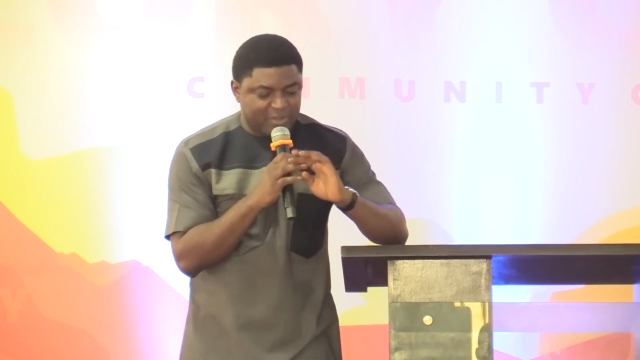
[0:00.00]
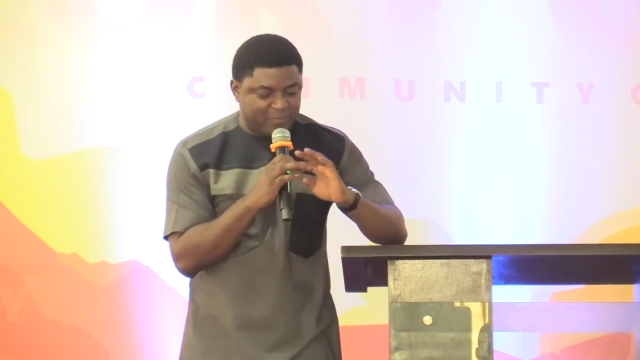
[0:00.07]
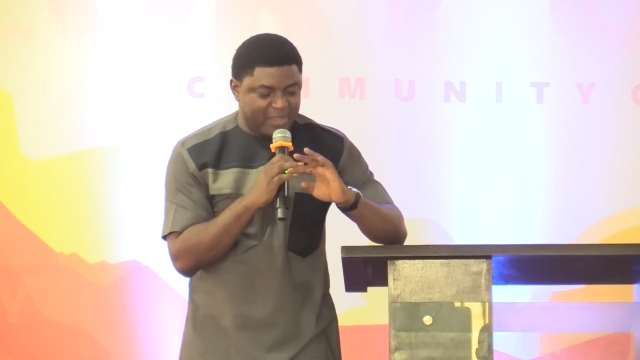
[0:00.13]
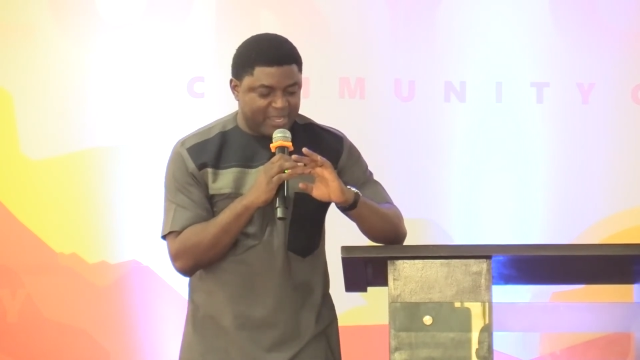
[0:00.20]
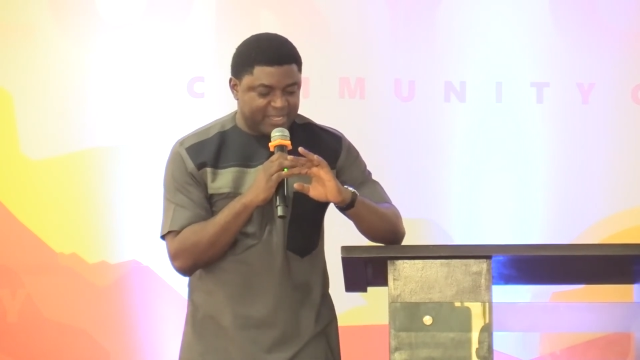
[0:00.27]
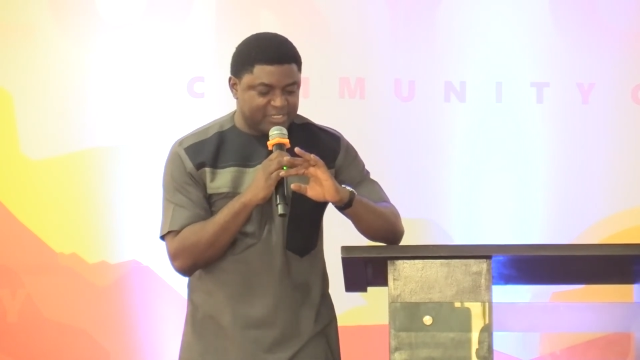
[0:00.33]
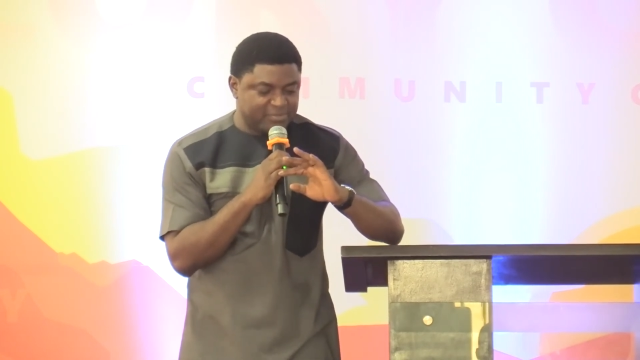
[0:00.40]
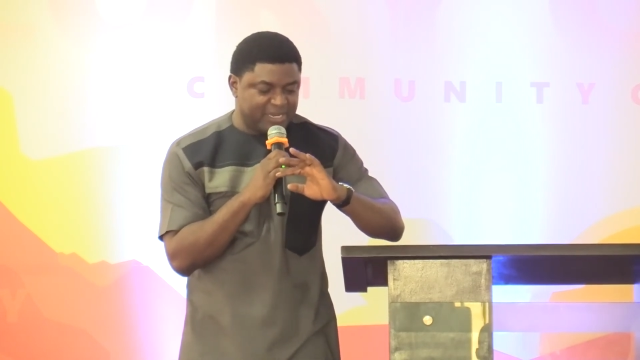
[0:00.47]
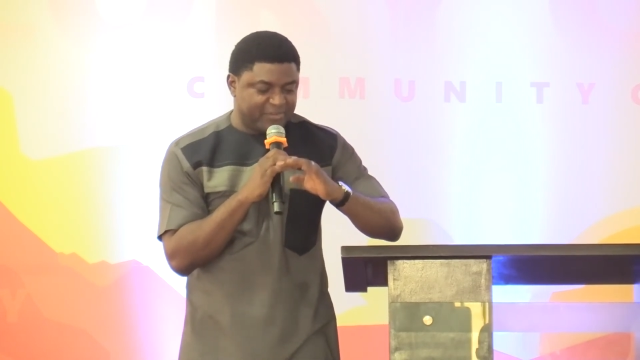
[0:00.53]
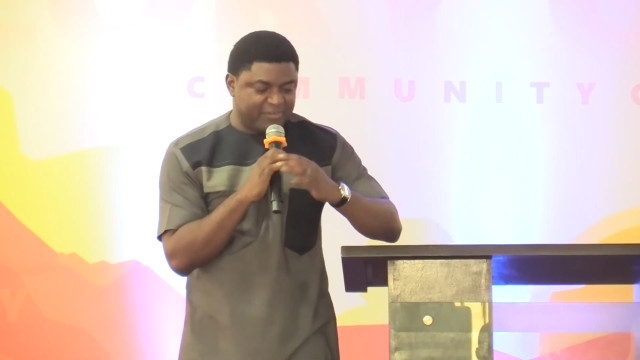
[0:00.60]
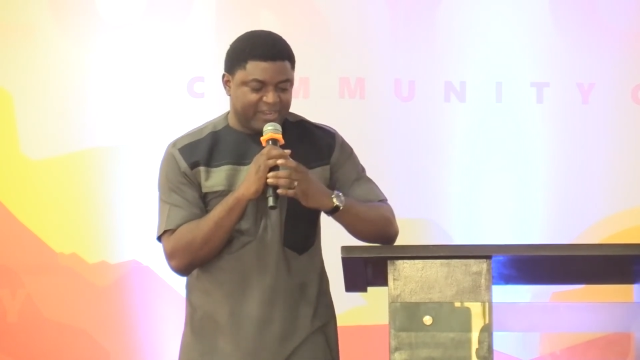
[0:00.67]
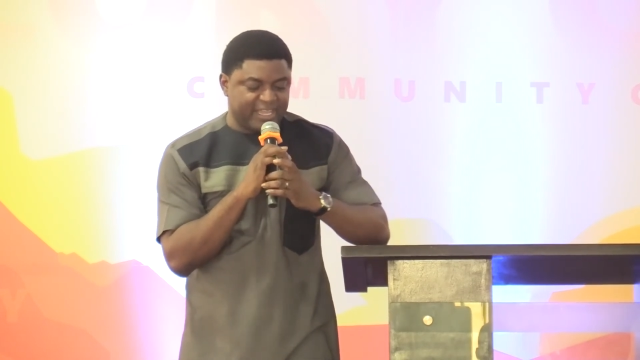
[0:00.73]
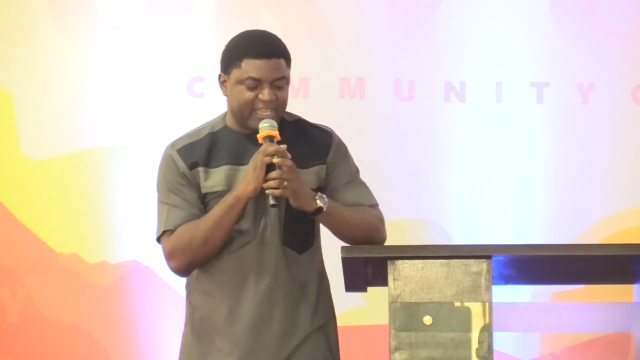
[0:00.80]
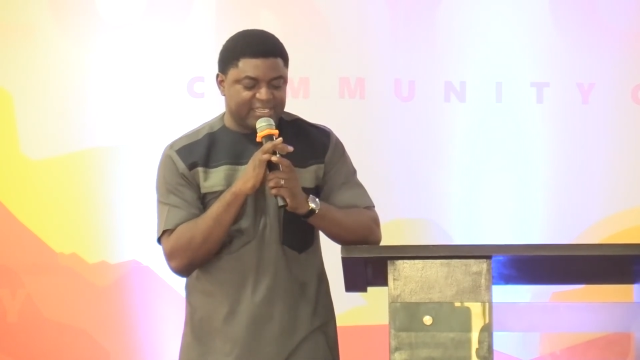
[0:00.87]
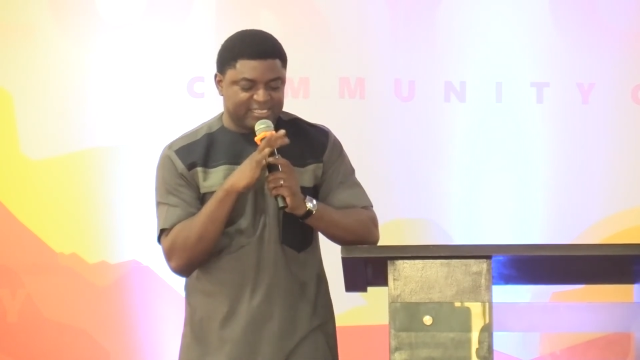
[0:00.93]
they put engagement
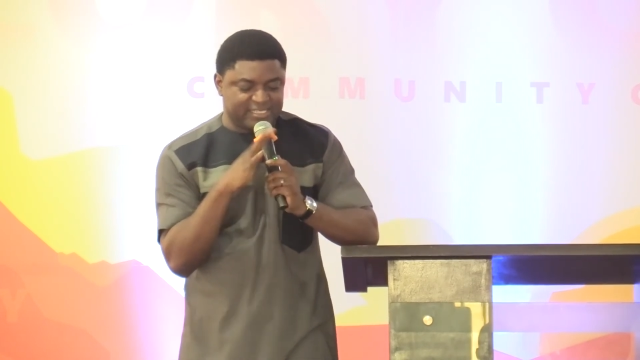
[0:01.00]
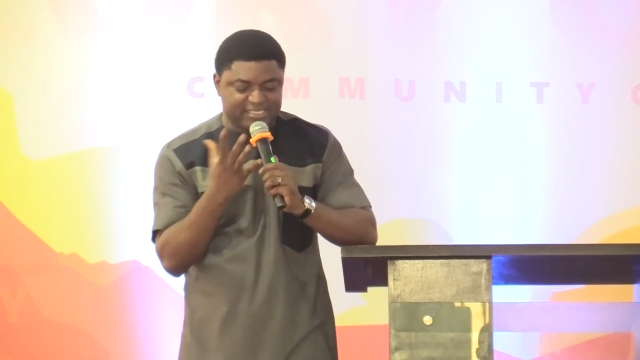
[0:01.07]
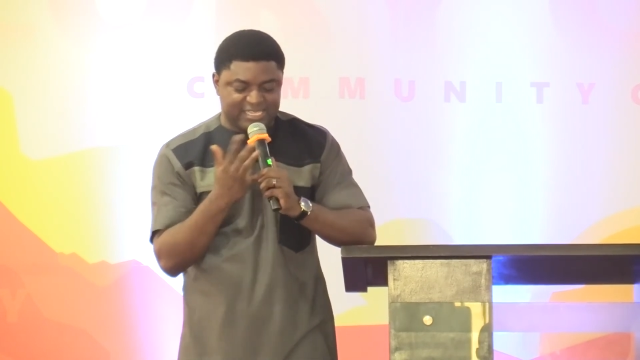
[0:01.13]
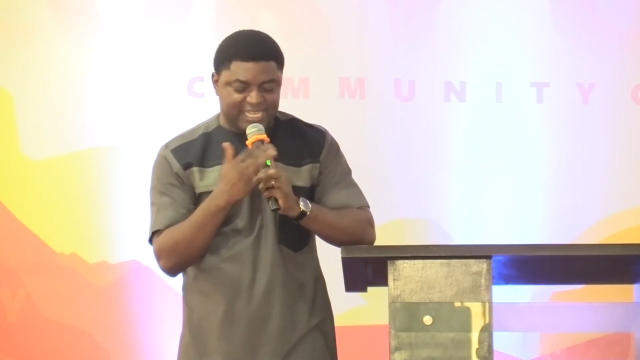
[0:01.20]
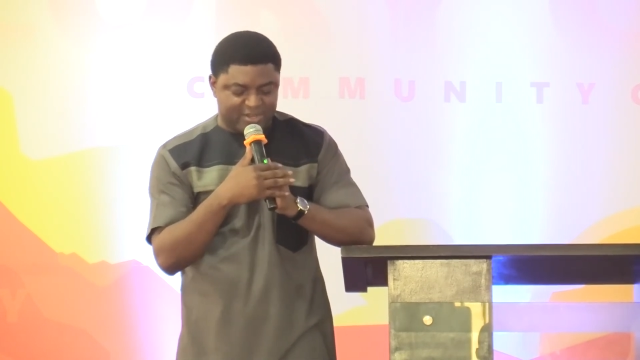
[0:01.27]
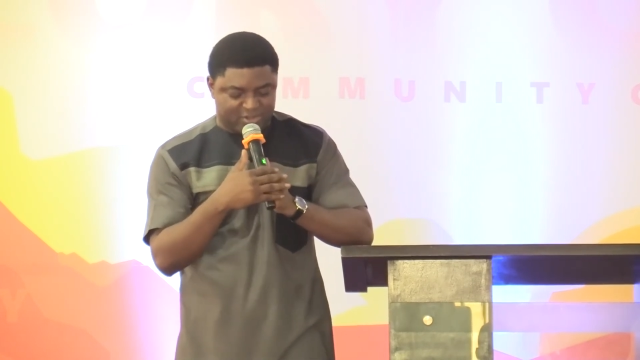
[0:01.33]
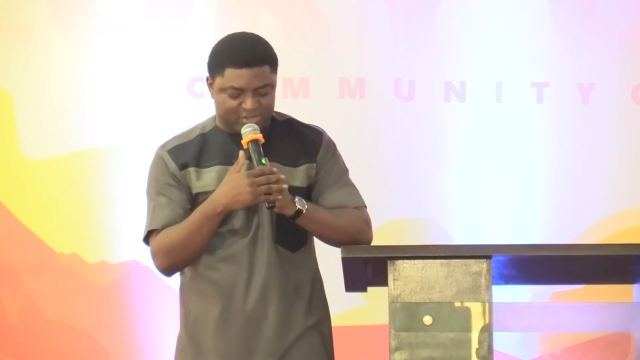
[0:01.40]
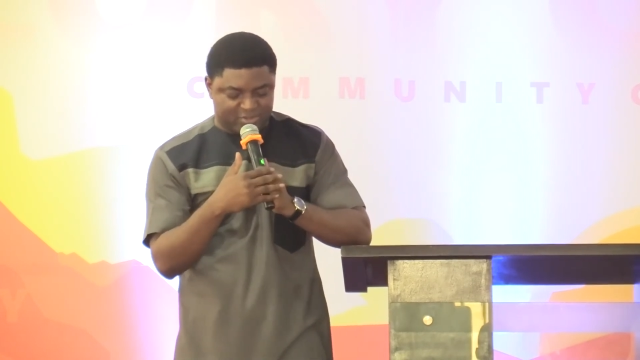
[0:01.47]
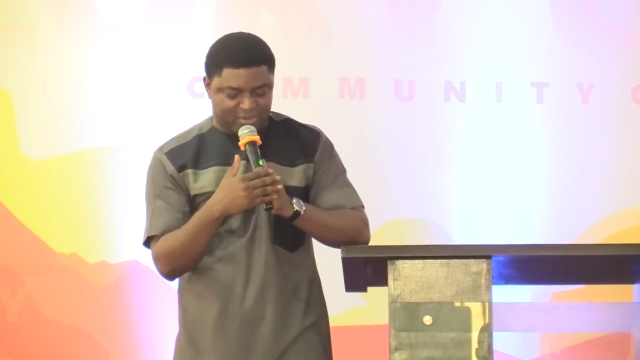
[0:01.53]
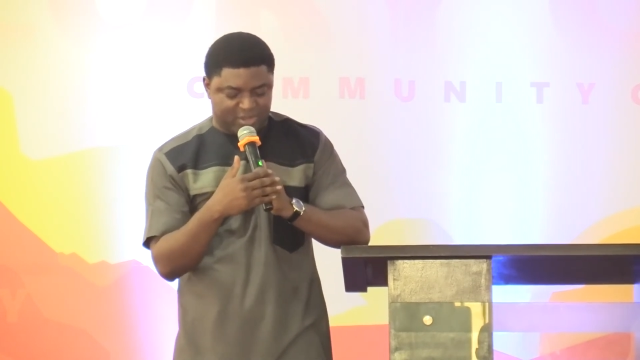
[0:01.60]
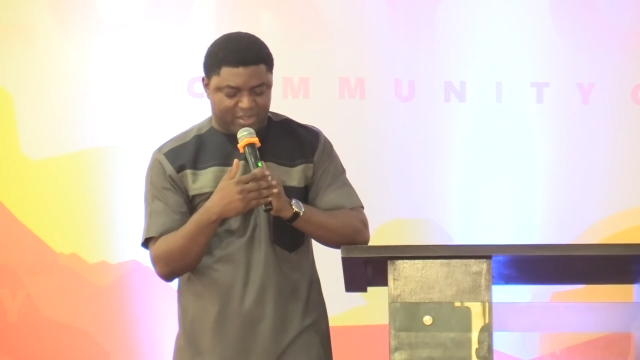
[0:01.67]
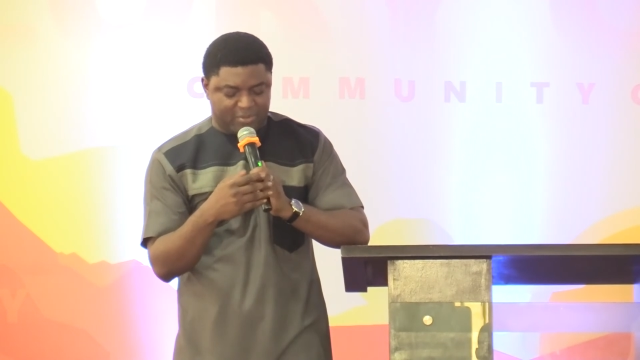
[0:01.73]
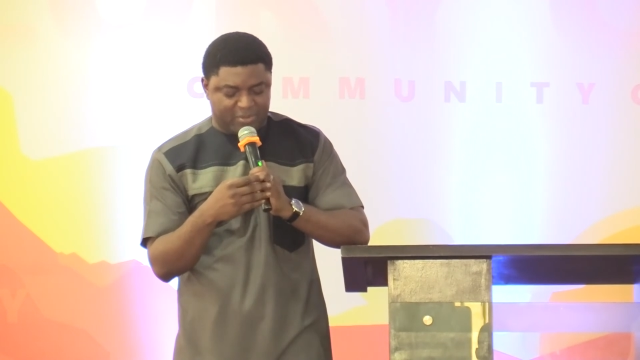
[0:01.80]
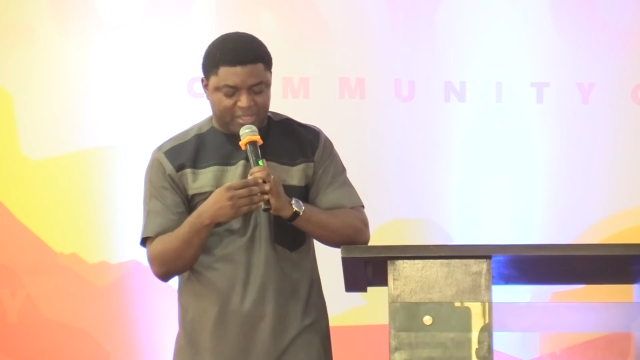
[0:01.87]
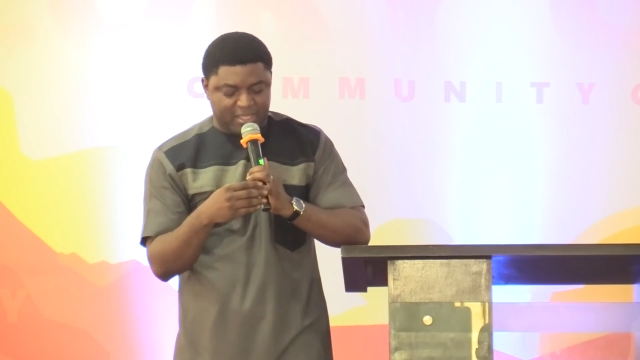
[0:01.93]
ring? Is it this one or this one
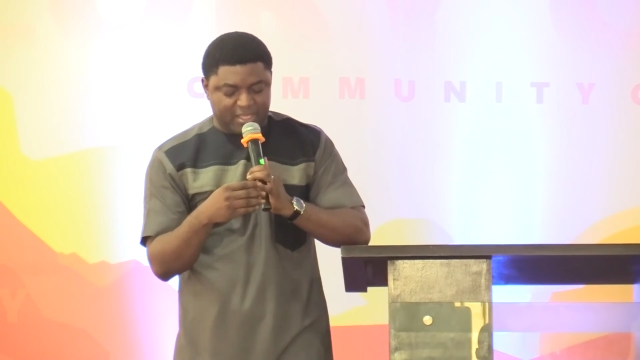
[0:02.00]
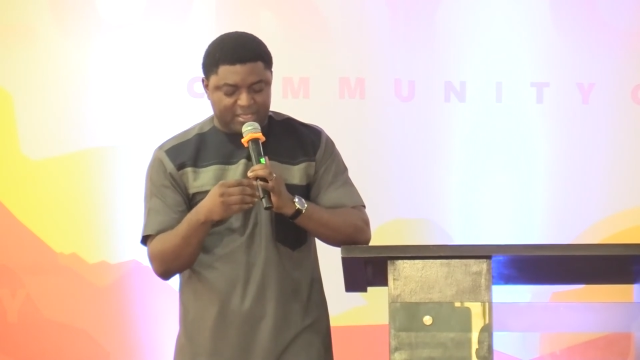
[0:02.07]
now?